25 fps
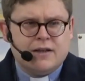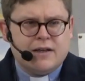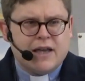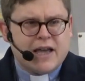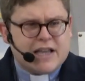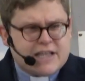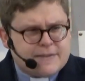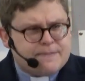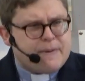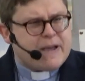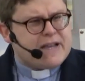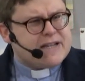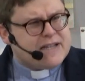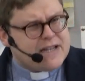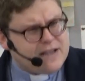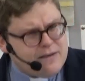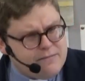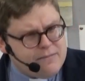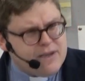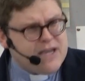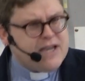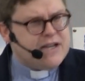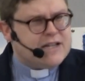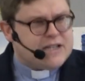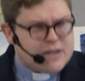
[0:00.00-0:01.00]

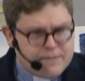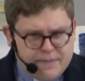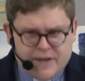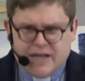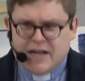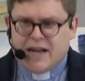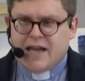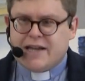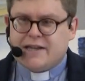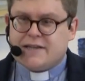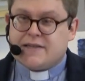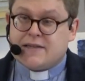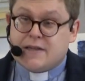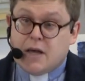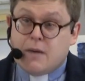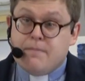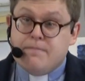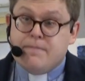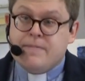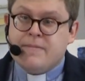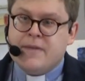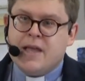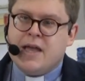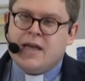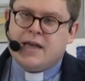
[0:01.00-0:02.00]
expecting me to be like
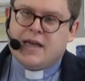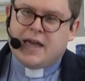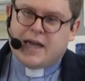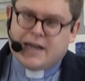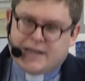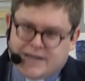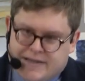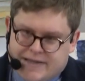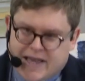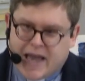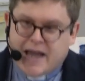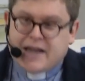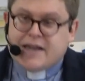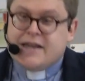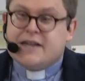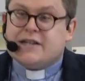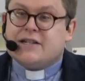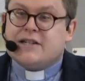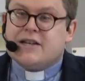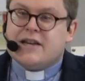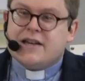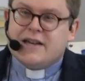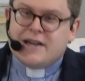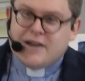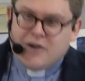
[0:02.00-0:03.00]
some
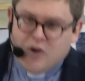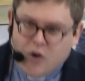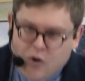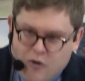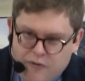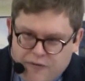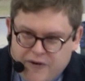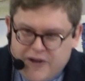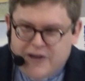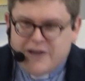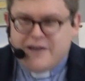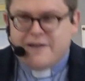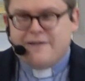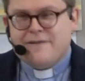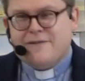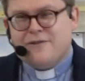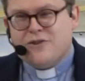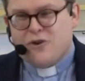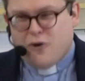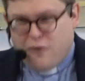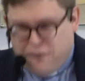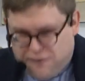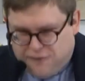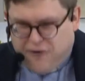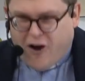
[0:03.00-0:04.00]
executor over
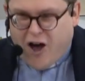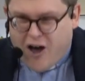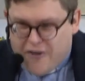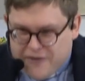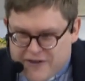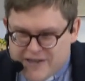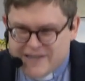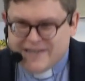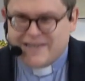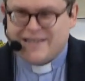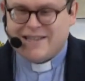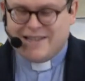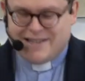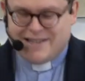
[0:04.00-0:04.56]
your father's